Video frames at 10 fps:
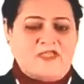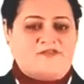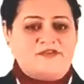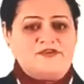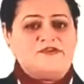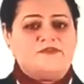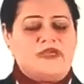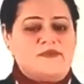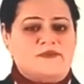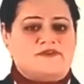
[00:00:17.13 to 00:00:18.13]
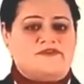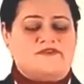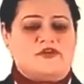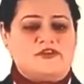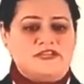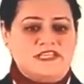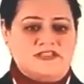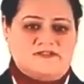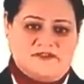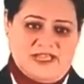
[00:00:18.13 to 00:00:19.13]
If you remember, we've already
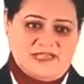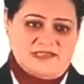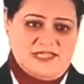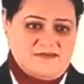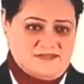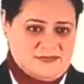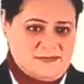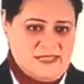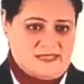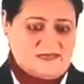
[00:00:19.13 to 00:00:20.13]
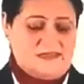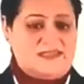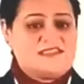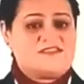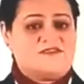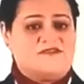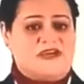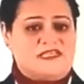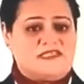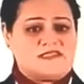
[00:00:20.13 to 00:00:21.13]
defined lifespan. Let's
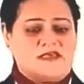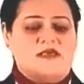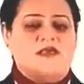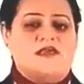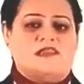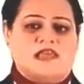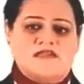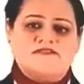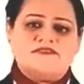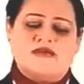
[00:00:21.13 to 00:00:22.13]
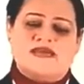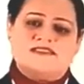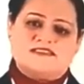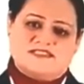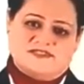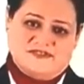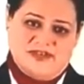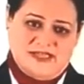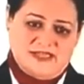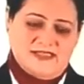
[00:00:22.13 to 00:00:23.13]
revise. Lifespan is
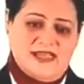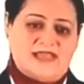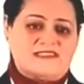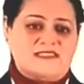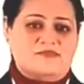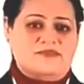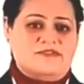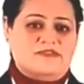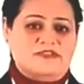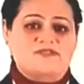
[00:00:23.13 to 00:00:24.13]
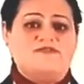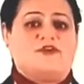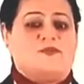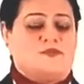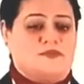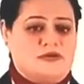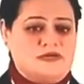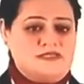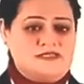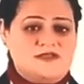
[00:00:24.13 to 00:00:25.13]
defined as the period from
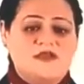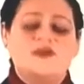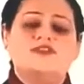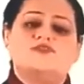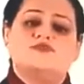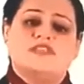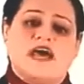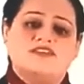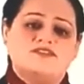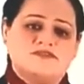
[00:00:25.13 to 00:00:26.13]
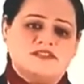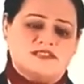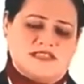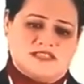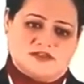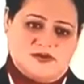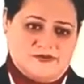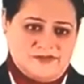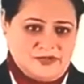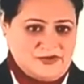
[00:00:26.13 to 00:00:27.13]
birth to natural death
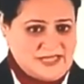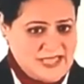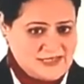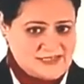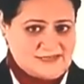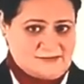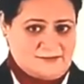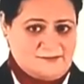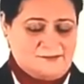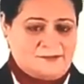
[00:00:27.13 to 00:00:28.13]
of an organism.